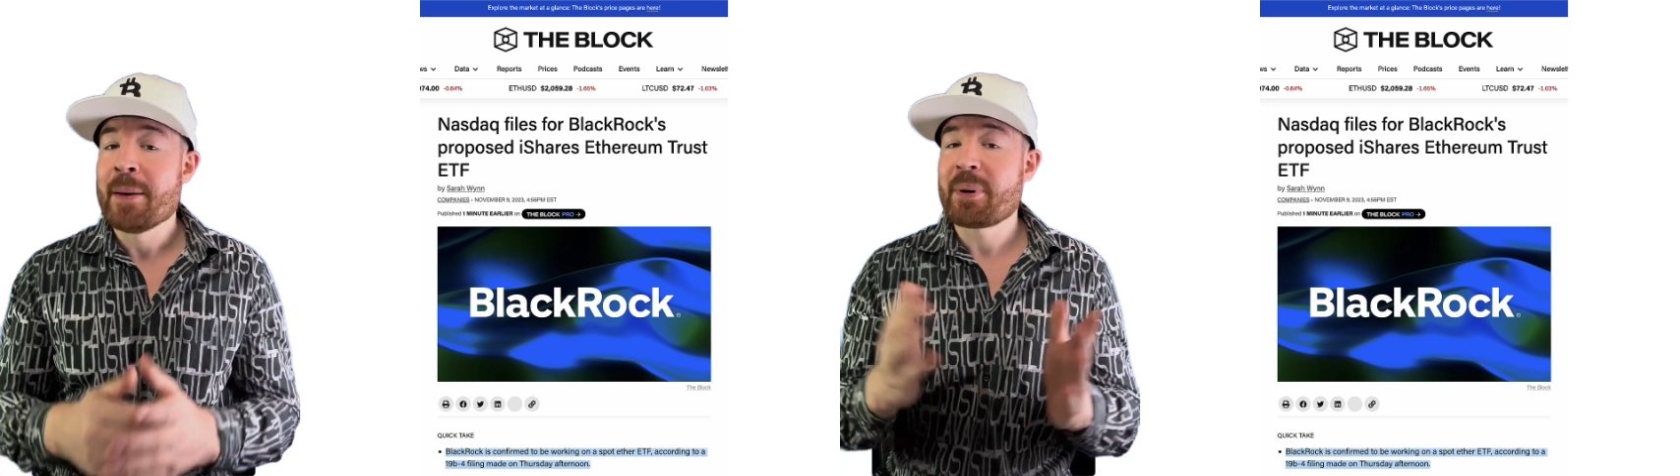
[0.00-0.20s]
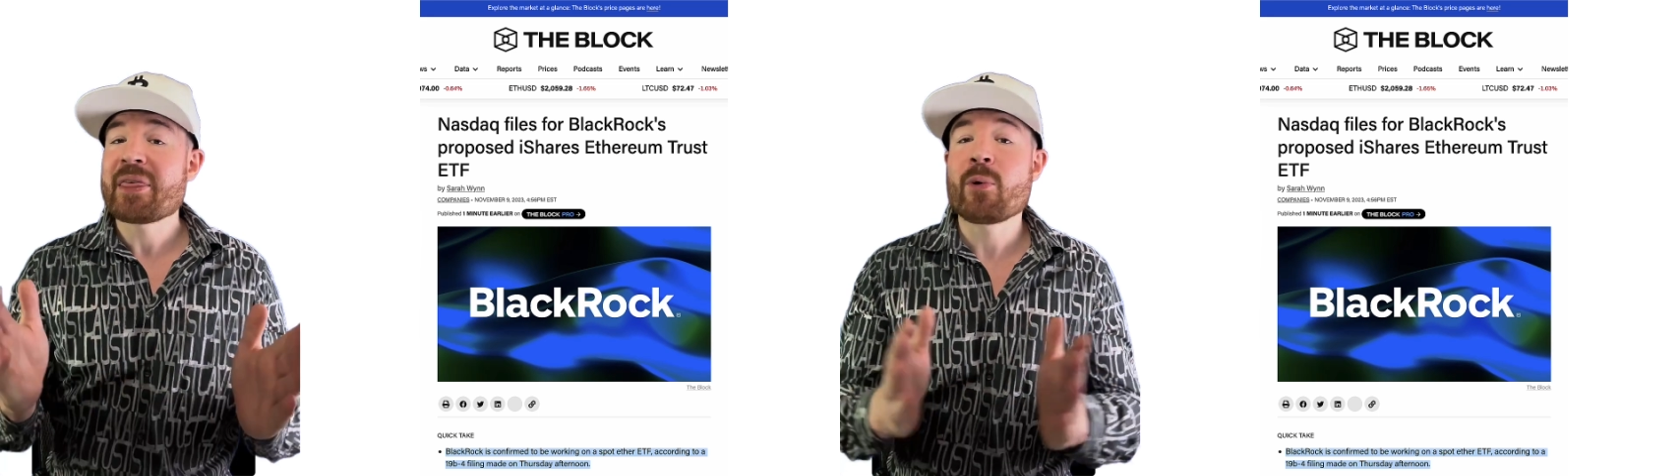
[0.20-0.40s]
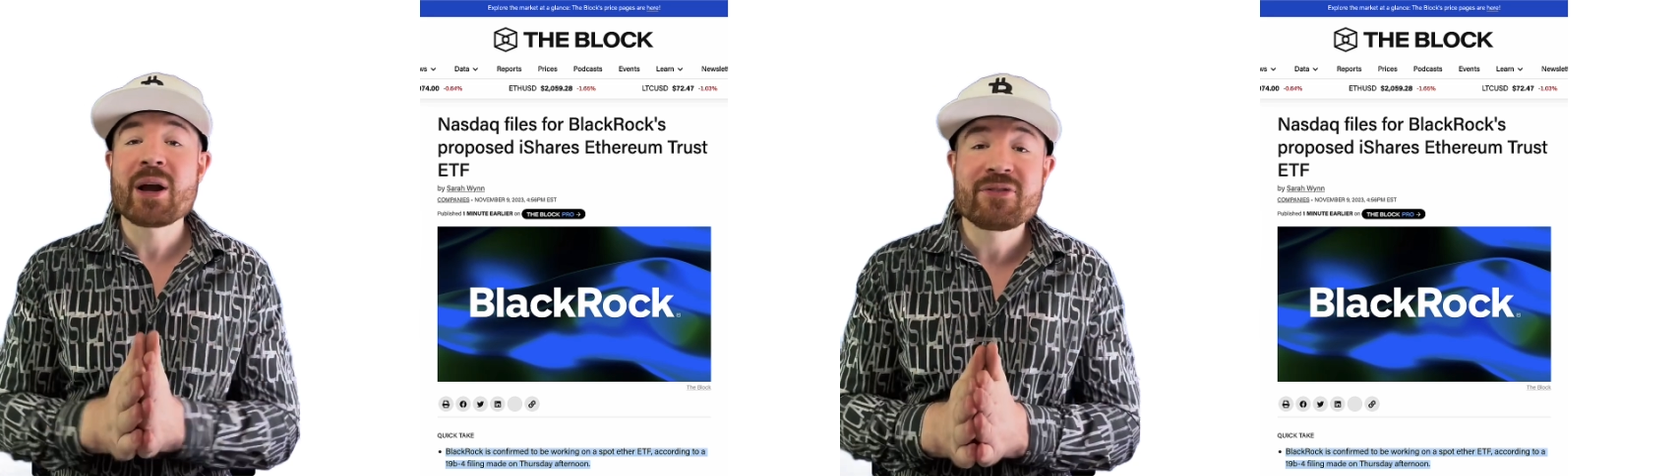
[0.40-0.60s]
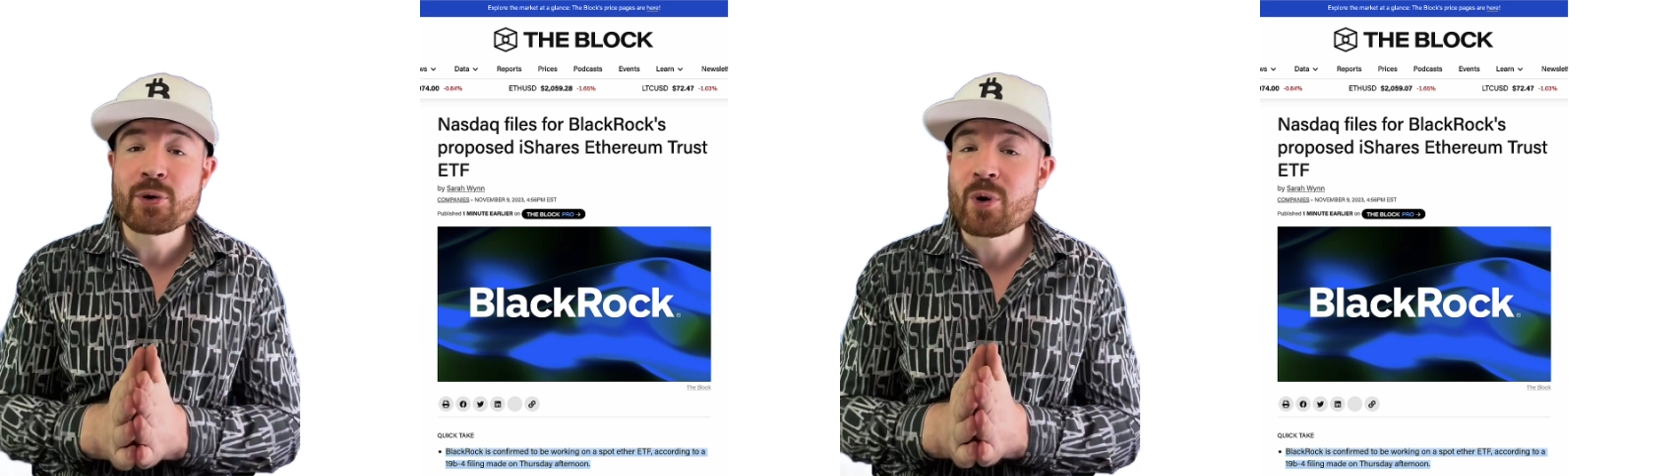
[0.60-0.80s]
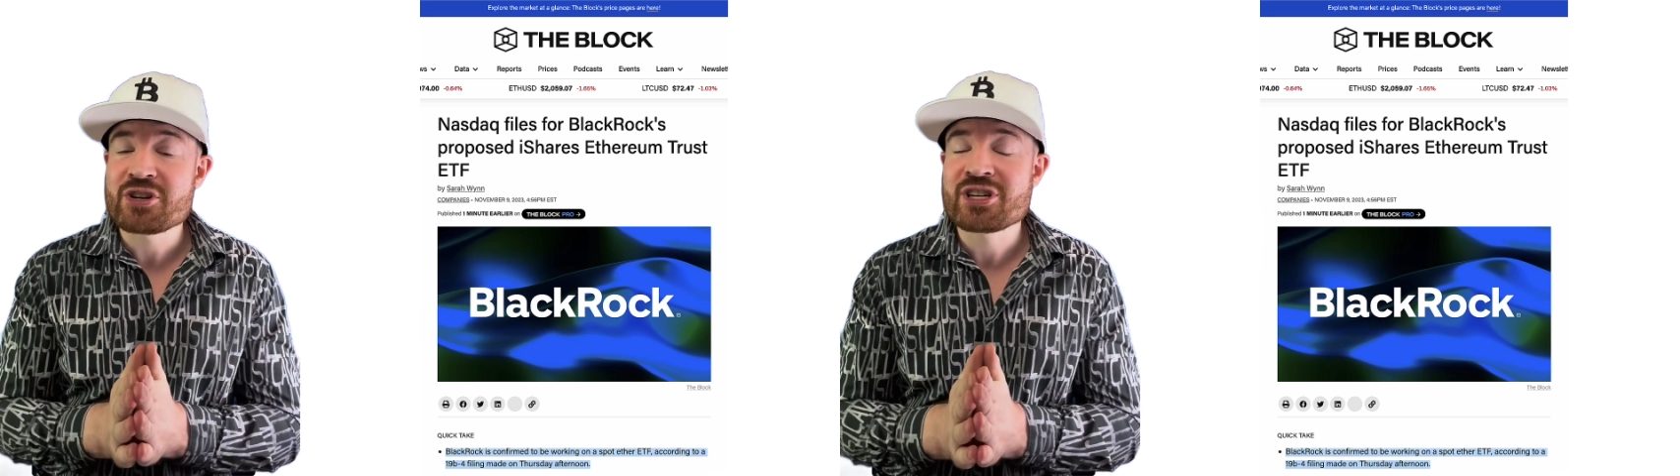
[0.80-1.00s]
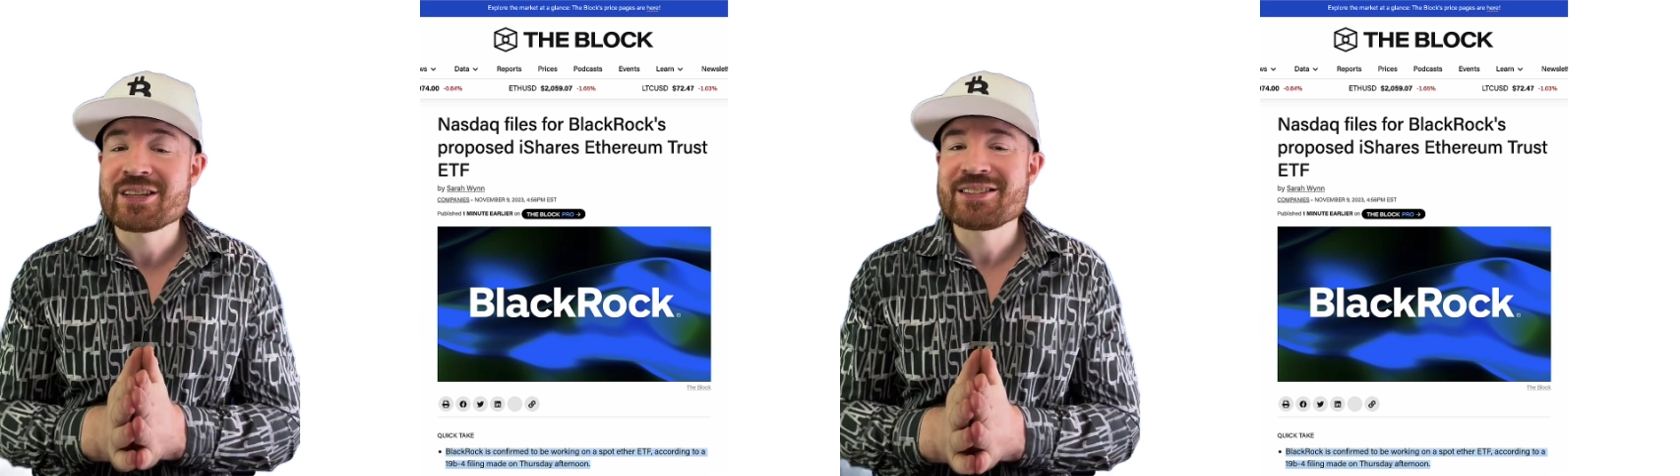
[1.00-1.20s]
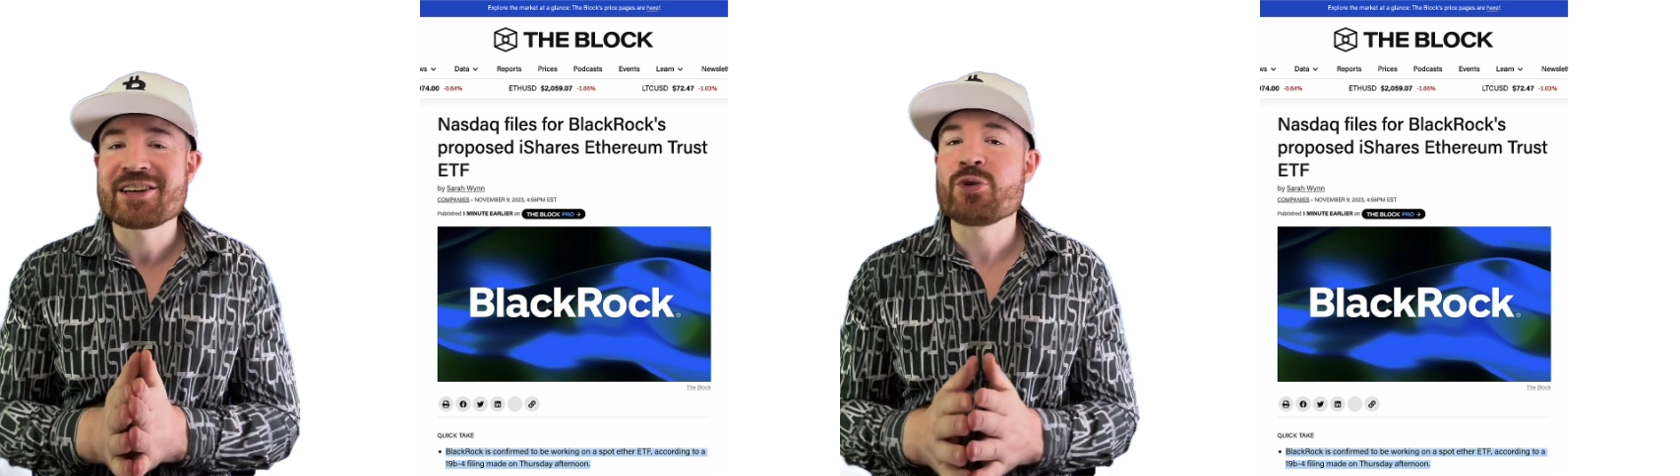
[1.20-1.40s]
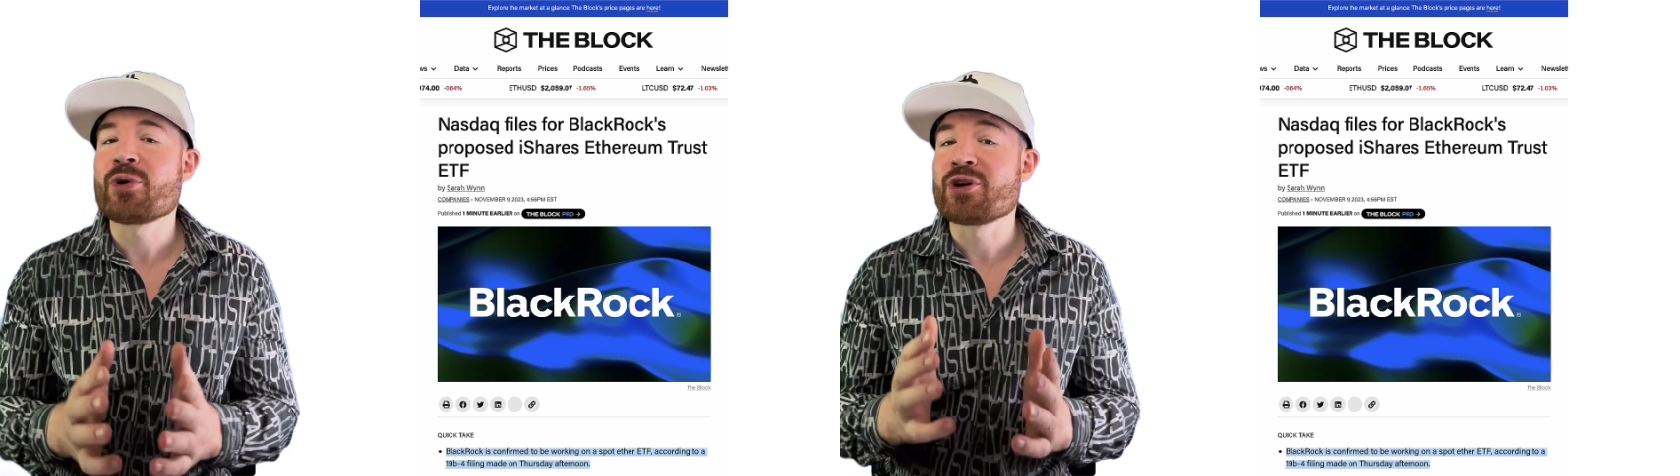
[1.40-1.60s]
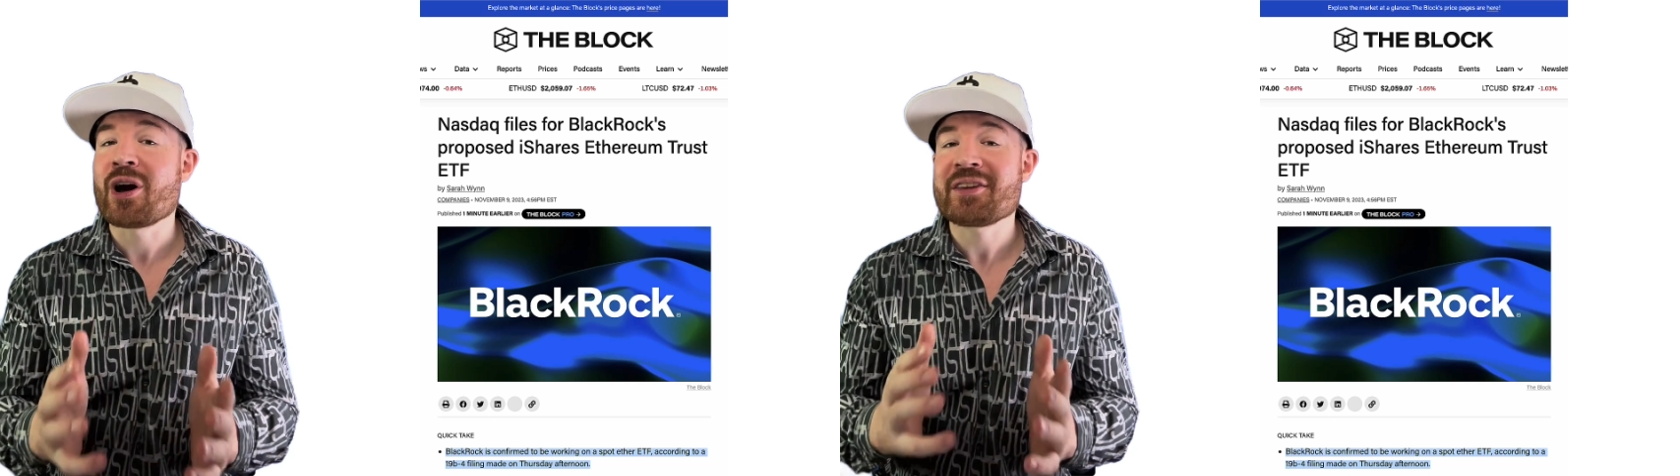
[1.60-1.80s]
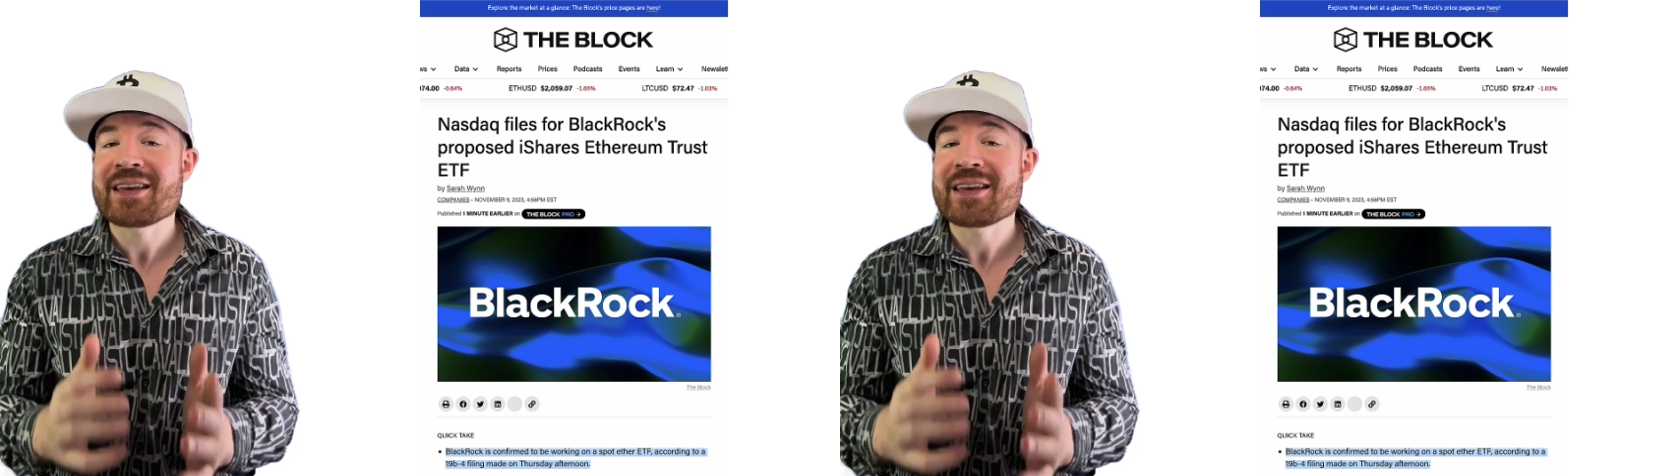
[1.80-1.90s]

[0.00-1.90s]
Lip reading: By the way, if you're watching this and you are not